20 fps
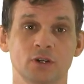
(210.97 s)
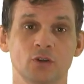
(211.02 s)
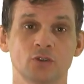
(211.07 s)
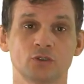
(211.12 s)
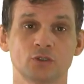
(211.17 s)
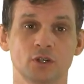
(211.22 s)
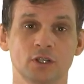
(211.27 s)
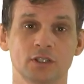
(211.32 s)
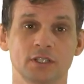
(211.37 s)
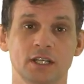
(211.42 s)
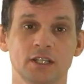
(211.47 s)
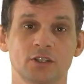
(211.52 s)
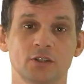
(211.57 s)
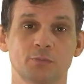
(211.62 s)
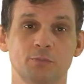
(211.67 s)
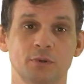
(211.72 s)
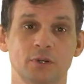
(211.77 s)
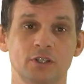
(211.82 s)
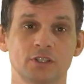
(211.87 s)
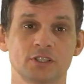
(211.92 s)
onto another
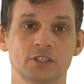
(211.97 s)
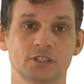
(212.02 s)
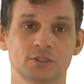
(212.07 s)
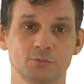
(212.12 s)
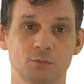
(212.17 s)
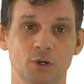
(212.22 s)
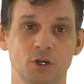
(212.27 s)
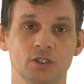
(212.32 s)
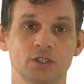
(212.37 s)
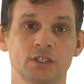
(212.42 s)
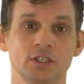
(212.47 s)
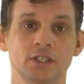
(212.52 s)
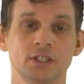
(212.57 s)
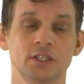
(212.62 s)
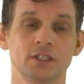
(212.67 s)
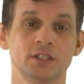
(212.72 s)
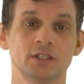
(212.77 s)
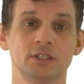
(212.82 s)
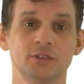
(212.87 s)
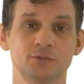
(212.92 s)
person's body
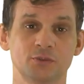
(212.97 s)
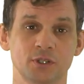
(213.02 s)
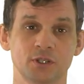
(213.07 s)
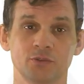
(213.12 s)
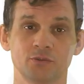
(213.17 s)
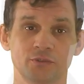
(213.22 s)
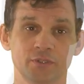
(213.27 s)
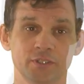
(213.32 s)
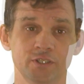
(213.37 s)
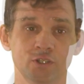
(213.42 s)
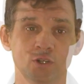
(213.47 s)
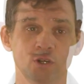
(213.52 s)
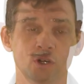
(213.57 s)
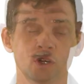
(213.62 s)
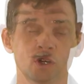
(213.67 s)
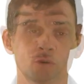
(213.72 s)
in a different video